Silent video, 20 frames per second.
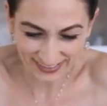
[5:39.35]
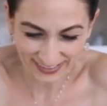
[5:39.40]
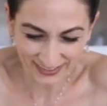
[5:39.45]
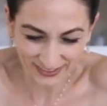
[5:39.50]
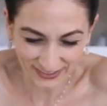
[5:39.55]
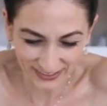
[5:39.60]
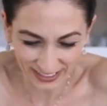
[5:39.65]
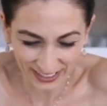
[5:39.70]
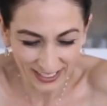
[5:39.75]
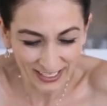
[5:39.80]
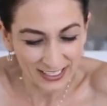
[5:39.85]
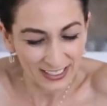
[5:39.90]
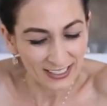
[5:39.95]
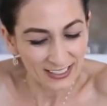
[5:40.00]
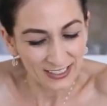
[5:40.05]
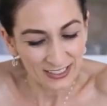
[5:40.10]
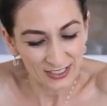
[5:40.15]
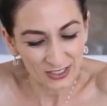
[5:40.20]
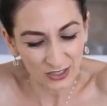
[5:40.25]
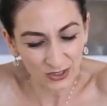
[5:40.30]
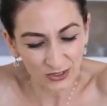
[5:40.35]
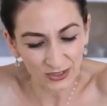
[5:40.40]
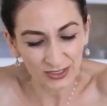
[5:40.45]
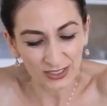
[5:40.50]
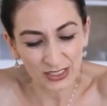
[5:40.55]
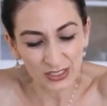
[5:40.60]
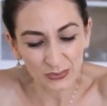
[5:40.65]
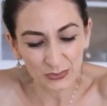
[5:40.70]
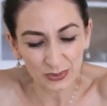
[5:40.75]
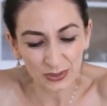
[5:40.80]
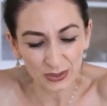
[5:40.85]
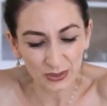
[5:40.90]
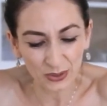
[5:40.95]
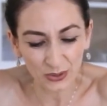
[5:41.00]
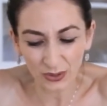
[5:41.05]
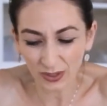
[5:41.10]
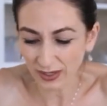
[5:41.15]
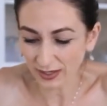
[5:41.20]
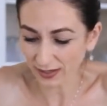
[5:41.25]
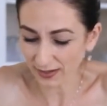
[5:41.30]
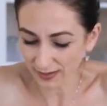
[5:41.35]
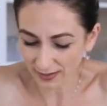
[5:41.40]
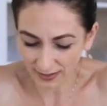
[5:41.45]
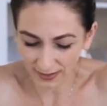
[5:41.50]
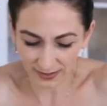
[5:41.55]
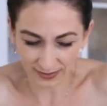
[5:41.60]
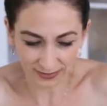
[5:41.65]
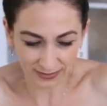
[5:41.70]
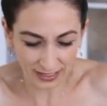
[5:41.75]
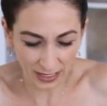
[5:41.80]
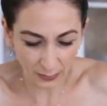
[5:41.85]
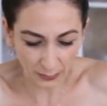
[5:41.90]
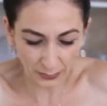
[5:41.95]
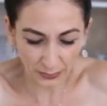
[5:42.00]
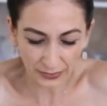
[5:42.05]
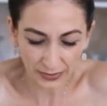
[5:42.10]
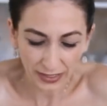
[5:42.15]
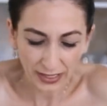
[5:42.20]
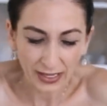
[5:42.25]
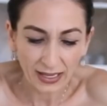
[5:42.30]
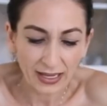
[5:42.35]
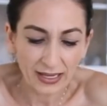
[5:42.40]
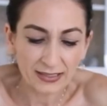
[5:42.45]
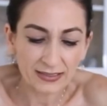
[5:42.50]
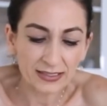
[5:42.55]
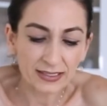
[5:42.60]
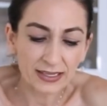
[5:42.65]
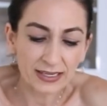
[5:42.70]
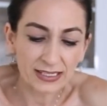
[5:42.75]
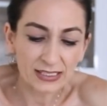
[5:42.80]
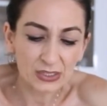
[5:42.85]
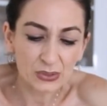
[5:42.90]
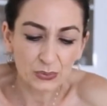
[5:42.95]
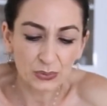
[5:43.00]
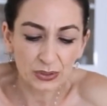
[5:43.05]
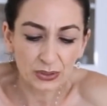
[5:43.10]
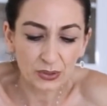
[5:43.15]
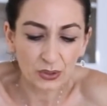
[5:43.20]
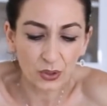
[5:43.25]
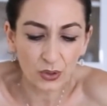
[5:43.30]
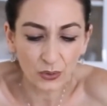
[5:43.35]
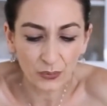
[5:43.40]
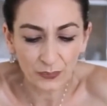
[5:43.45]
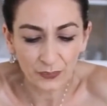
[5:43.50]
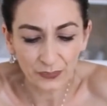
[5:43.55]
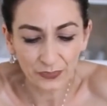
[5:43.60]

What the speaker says: Okay, so this will go on top and the rest will go